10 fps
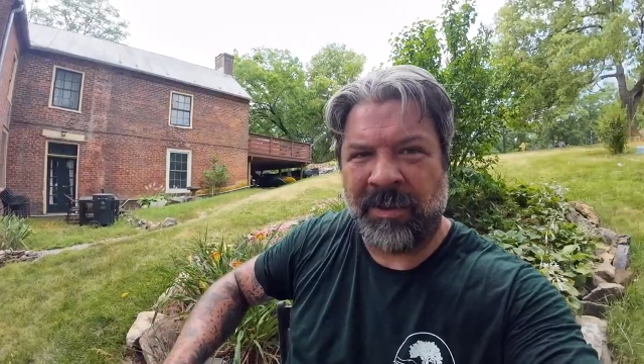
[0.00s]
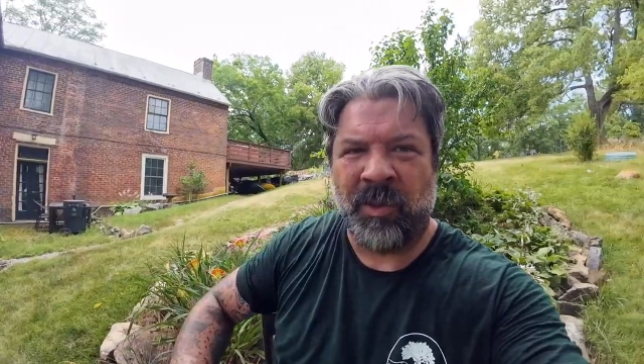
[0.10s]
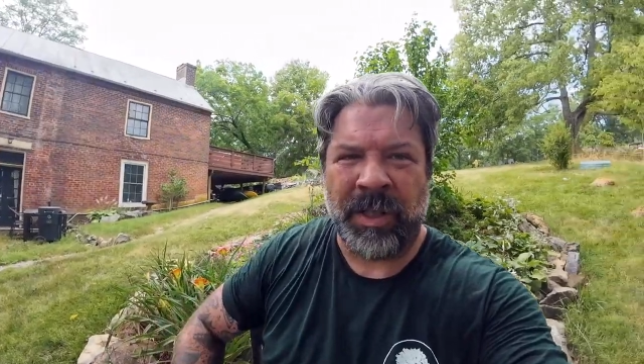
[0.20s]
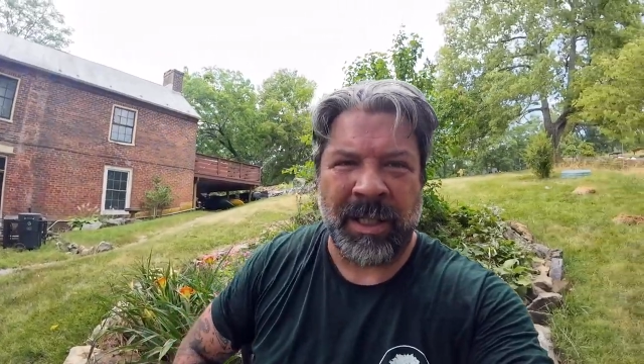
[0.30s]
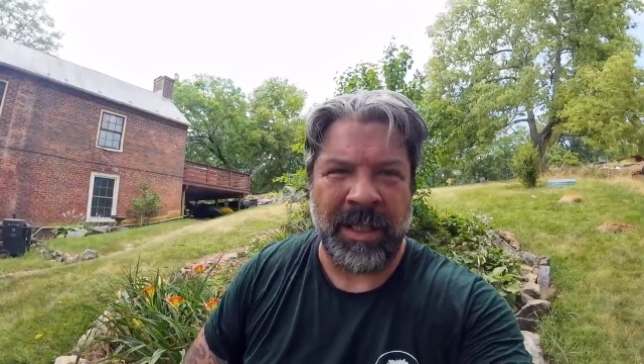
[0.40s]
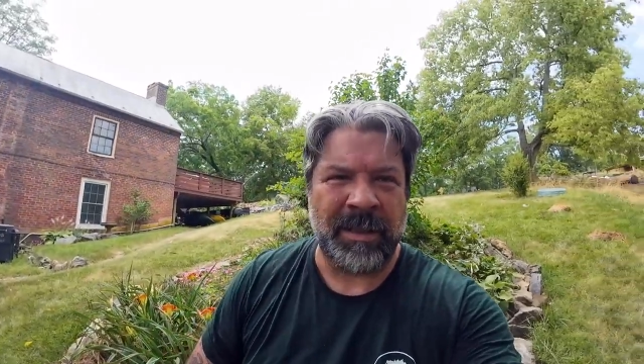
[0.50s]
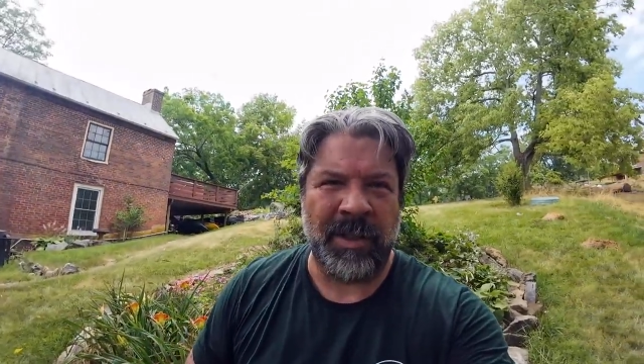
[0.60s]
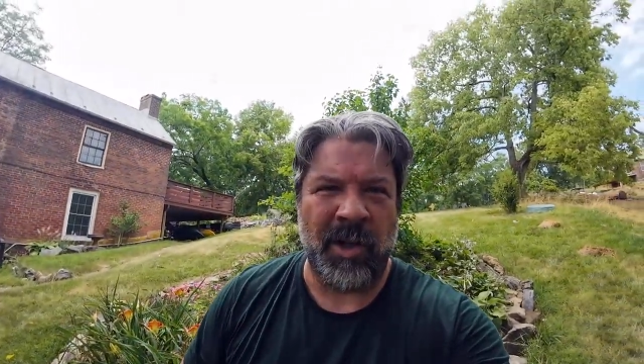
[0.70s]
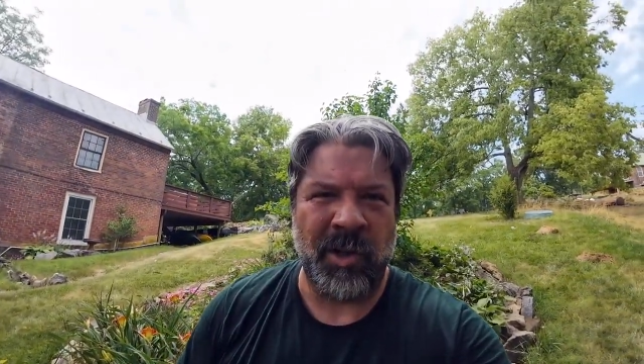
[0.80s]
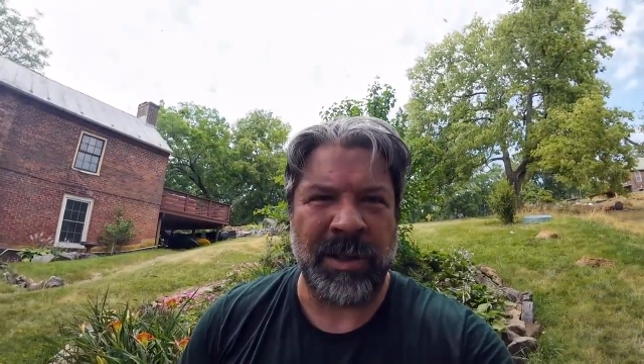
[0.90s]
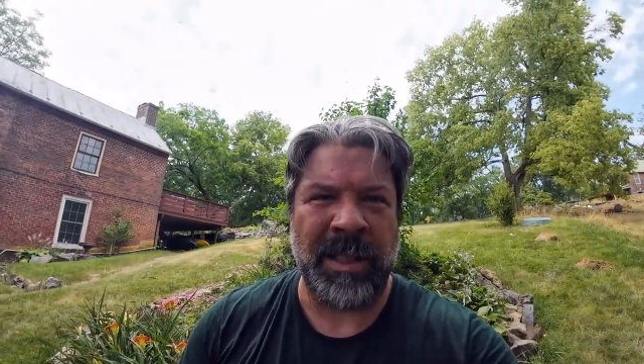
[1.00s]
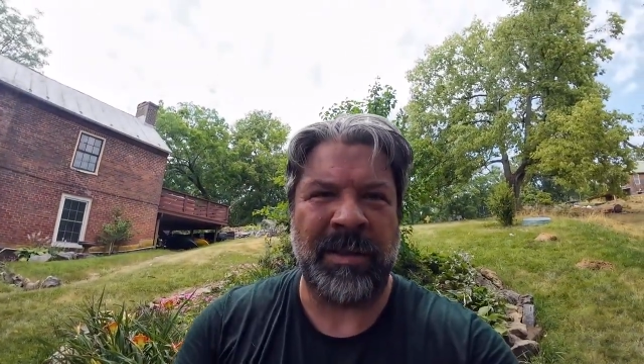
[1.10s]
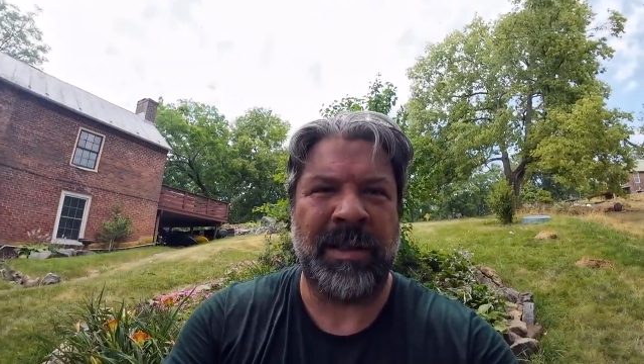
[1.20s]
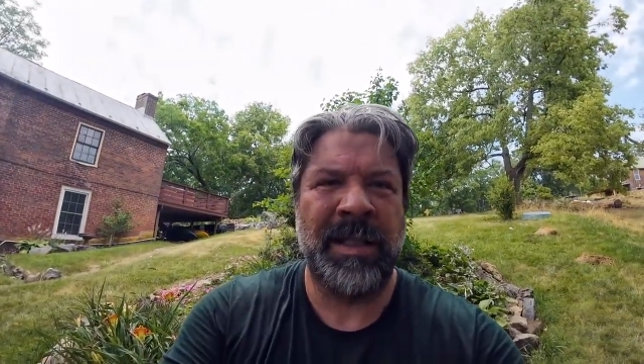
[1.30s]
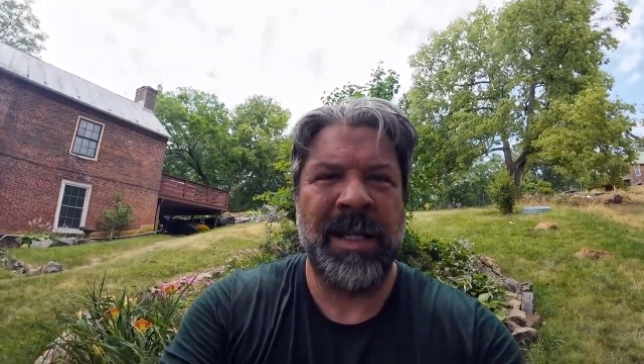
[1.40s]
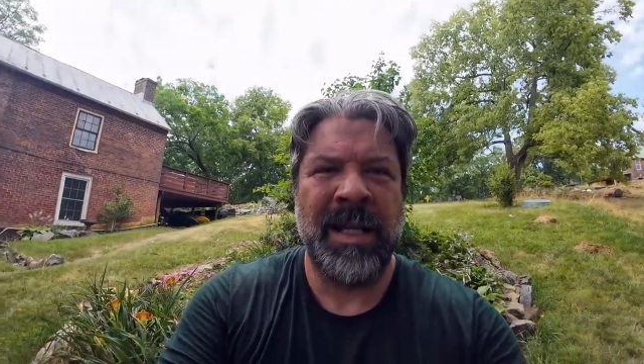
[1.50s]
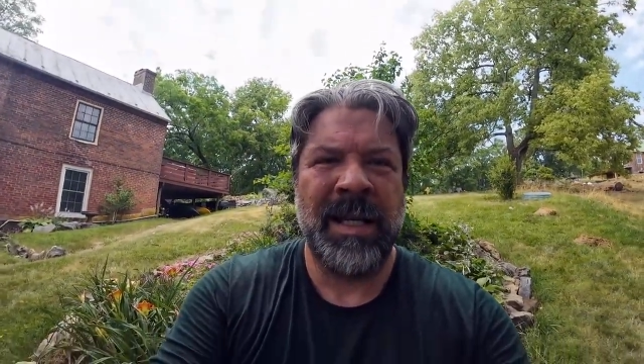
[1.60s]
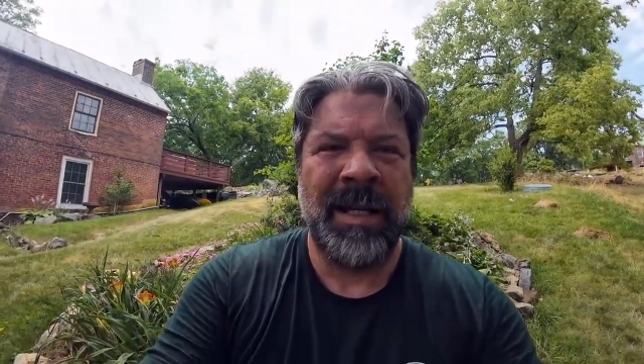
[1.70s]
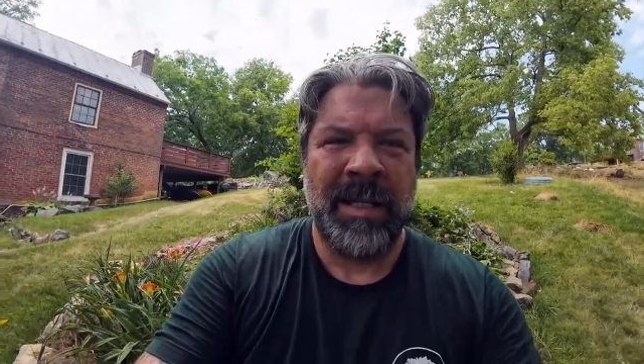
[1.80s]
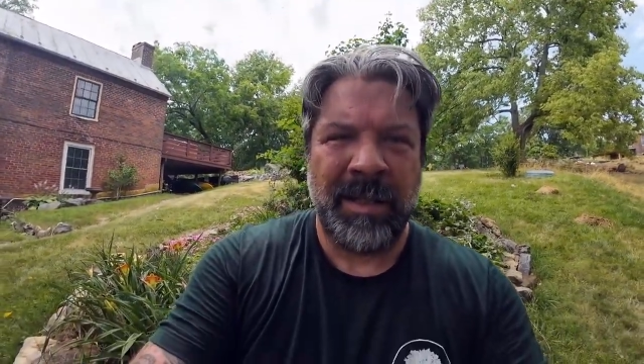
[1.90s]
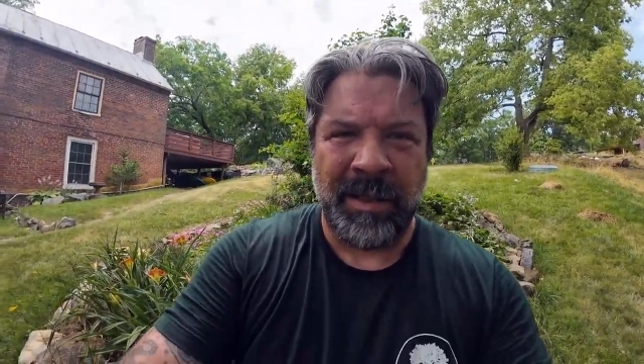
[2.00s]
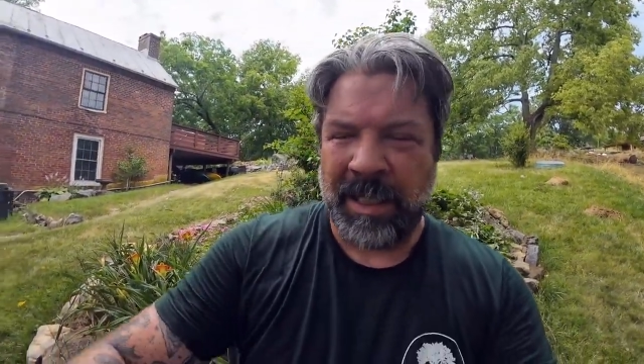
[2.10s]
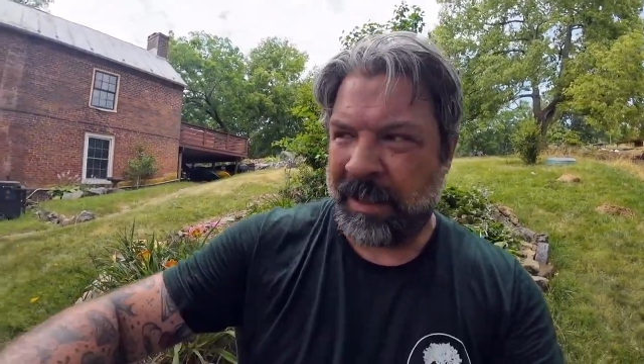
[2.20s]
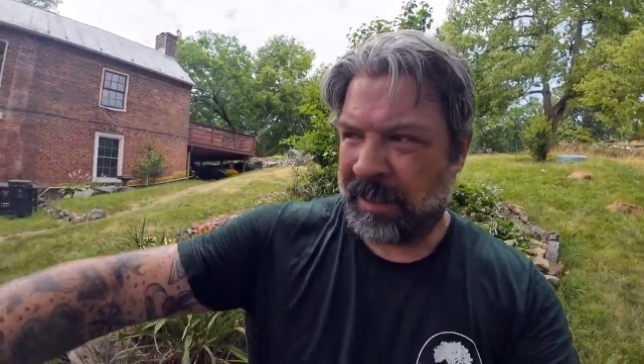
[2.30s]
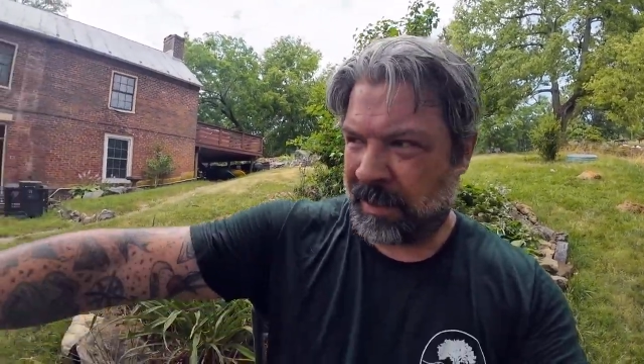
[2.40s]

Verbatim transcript: we can let the dogs out. They can